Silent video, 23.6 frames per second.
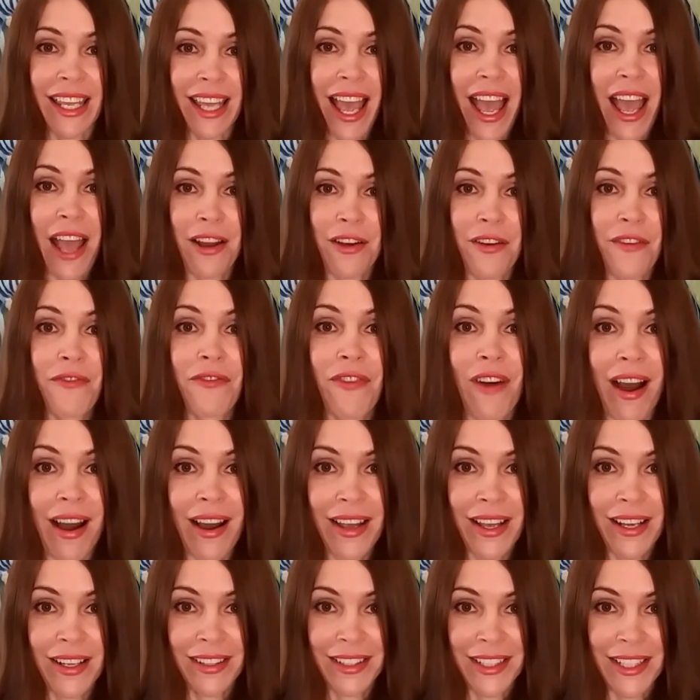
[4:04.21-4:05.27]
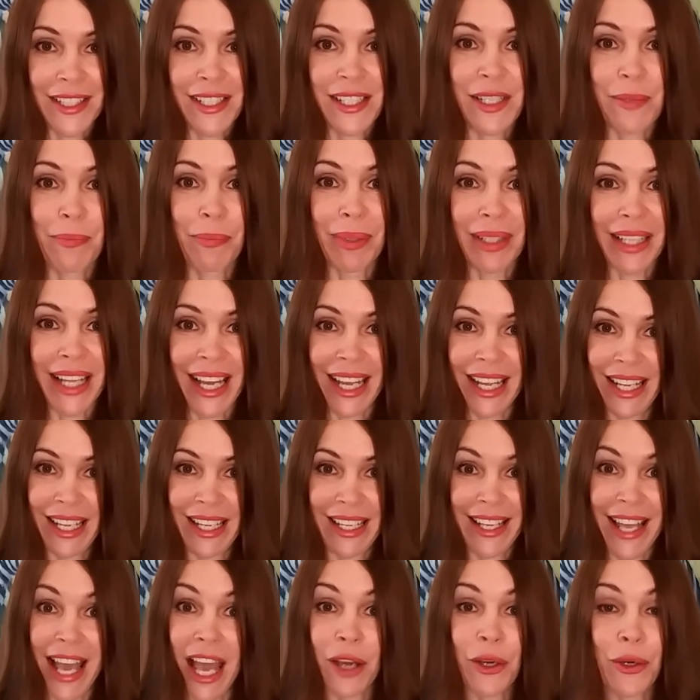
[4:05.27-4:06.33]
and violins
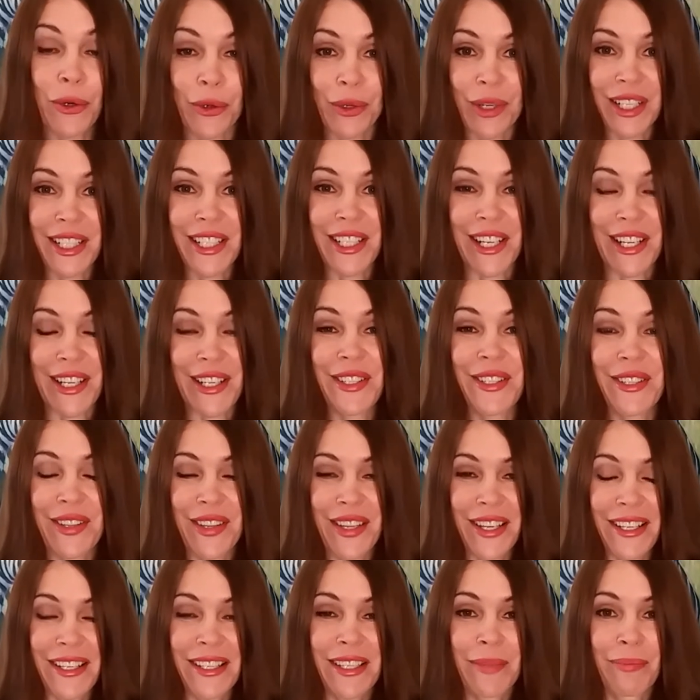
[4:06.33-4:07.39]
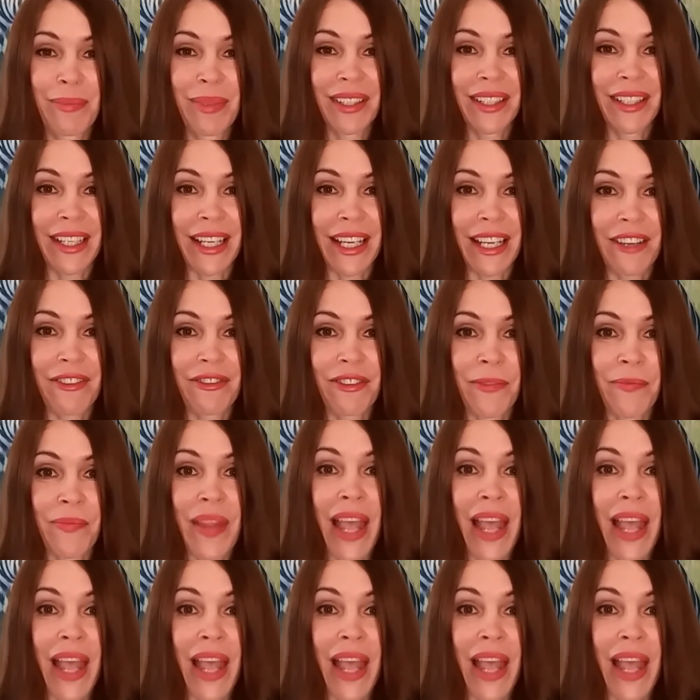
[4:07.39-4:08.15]
playing according to this belief,